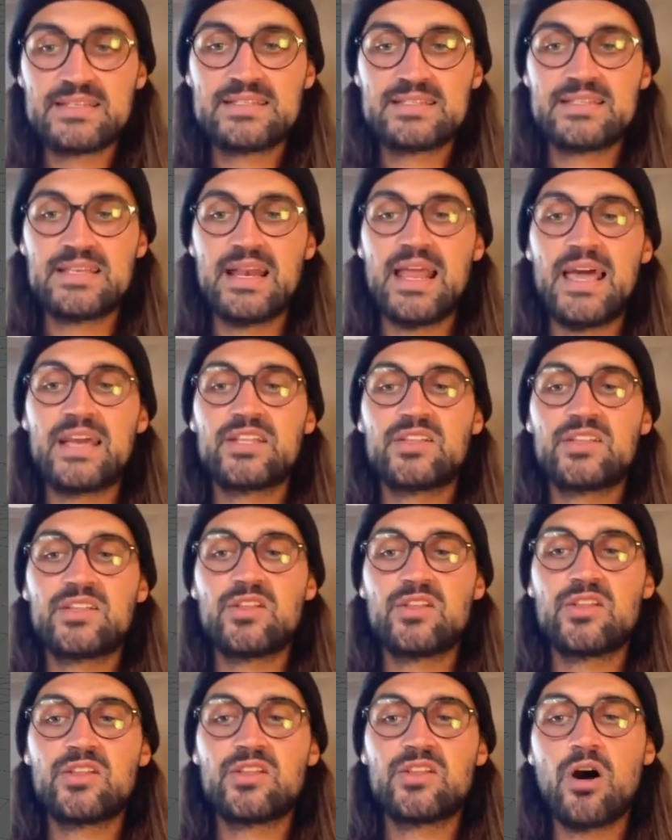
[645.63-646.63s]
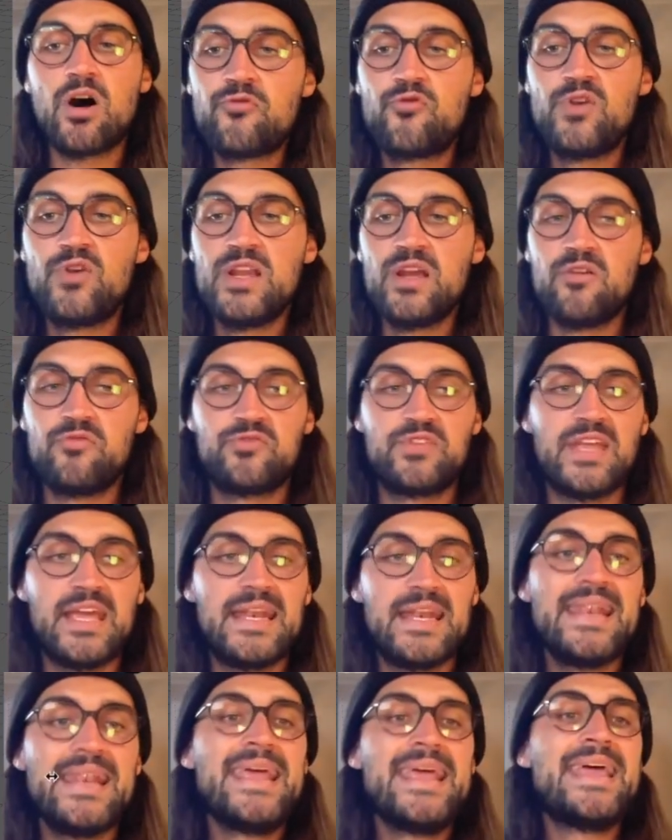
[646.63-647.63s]
select all 3 of
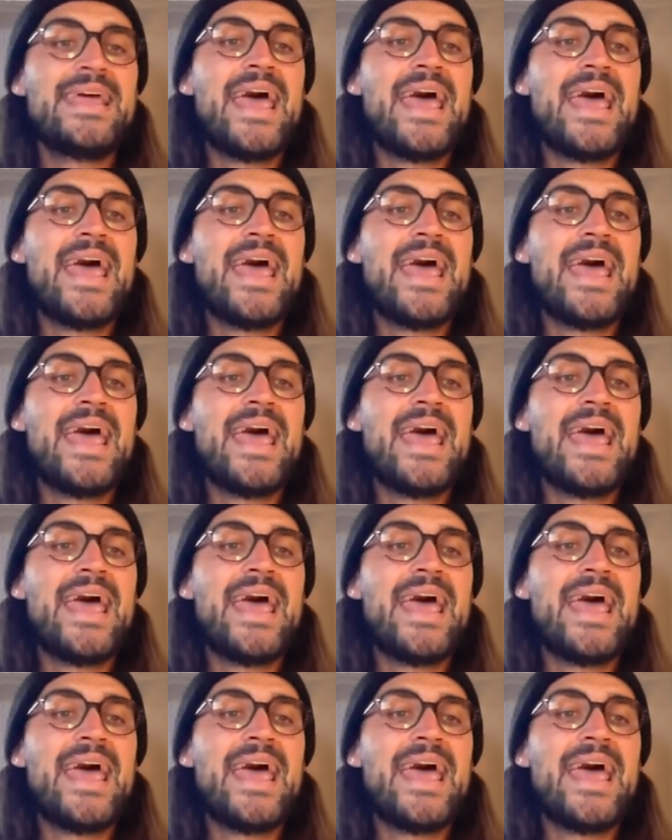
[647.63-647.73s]
them,